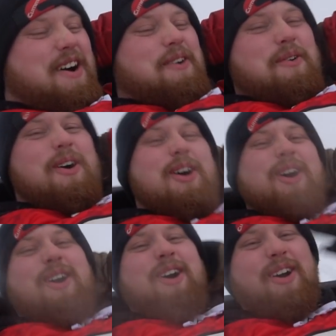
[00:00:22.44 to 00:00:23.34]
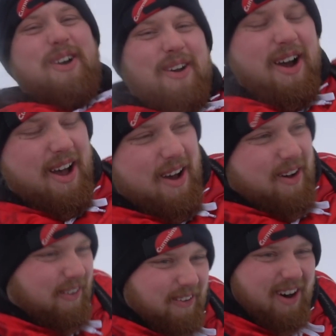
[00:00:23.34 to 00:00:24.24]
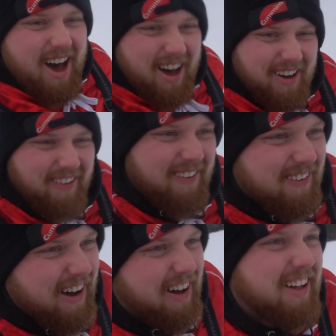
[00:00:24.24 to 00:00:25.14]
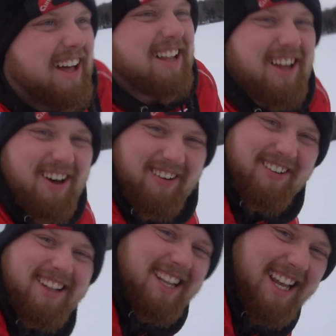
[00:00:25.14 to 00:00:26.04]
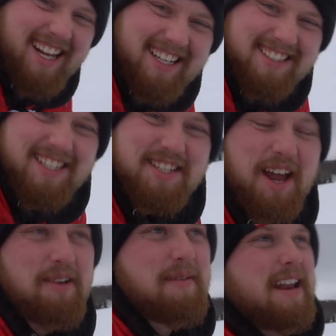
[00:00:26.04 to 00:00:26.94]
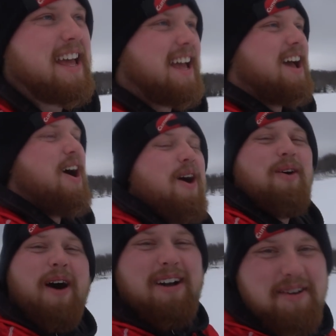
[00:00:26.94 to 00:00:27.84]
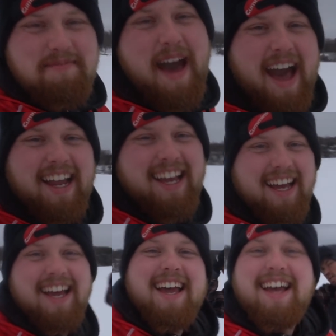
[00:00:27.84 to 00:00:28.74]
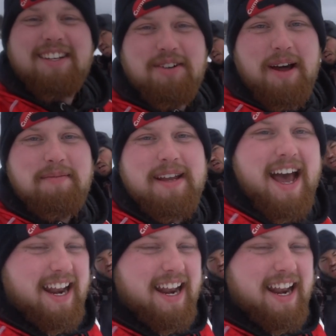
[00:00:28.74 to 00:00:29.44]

God! Woo! Wow! Wow! Hello, ladies and gentlemen. Welcome back to N B